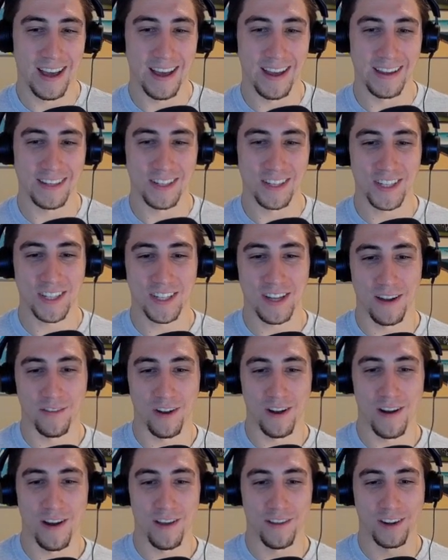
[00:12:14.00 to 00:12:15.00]

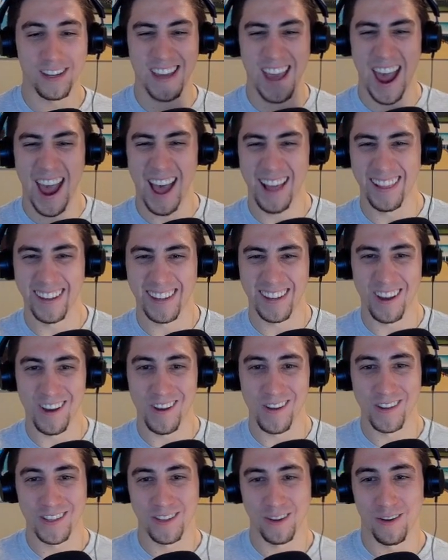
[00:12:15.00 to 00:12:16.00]
discover another
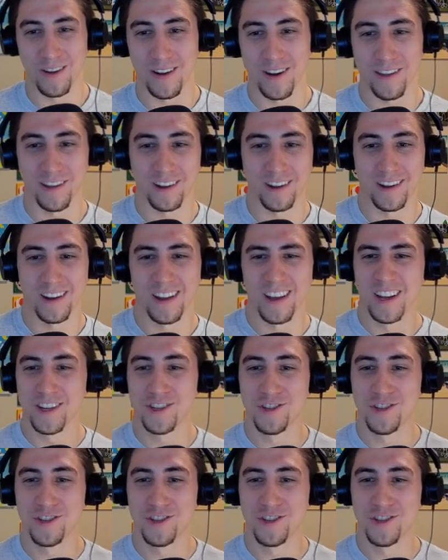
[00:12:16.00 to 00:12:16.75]
Kalecgos or another